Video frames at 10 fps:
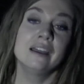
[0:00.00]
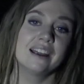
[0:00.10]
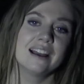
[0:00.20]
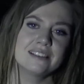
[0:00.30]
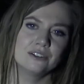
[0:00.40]
You
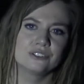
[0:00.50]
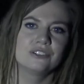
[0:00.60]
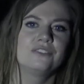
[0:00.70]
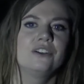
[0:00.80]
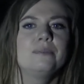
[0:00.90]
guys can also
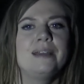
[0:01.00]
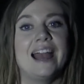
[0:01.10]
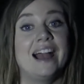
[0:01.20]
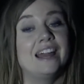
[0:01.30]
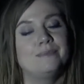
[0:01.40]
follow me
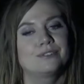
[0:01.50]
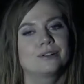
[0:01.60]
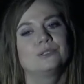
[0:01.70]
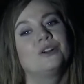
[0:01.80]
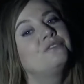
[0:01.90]
at Amy's
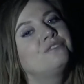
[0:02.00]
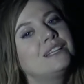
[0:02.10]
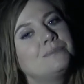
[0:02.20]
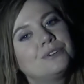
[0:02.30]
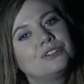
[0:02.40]
Crypt on
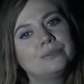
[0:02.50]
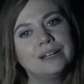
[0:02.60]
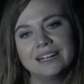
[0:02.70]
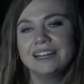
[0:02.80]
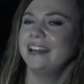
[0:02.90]
Facebook,
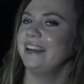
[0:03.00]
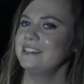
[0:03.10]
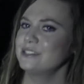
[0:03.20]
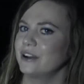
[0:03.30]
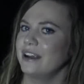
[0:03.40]
Twitter and
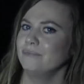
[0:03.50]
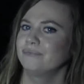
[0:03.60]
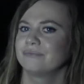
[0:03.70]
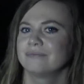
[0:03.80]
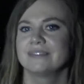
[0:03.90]
Instagram.
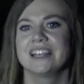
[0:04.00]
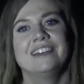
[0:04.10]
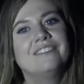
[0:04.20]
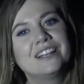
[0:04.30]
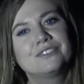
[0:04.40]

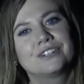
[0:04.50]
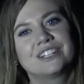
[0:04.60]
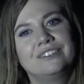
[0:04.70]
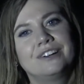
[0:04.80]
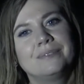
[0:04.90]
Thanks for
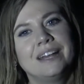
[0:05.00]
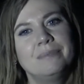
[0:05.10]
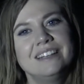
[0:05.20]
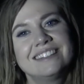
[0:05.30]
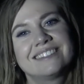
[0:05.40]
watching, Crypt
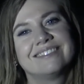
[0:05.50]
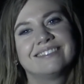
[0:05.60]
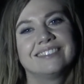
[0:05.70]
Keepers.